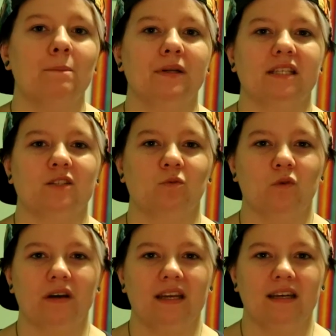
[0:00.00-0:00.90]
But this
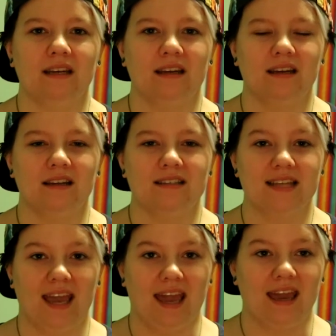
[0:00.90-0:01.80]
one
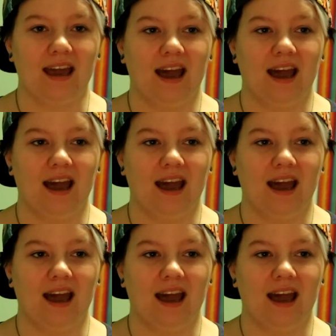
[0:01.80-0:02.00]
day,